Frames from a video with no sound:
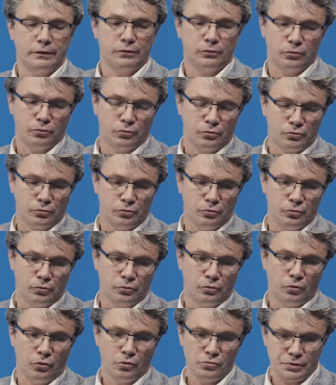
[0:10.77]
it to, to,
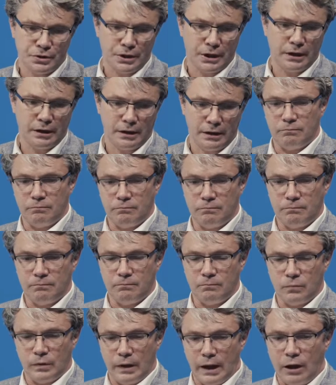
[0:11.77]
to Austria.
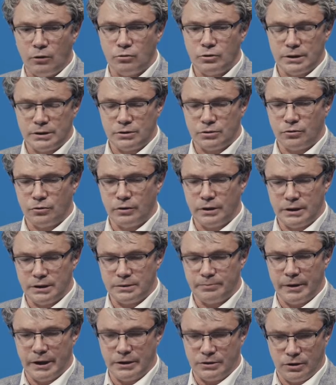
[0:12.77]
Now the story
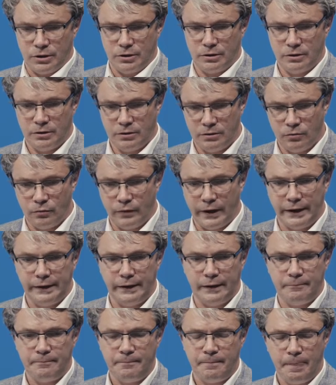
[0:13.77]
is much
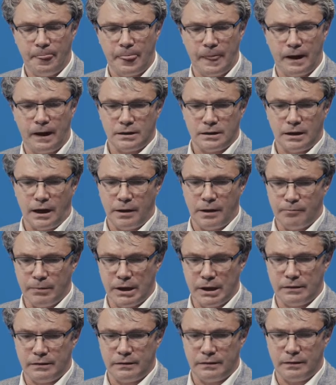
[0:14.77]
wider. Uh, I met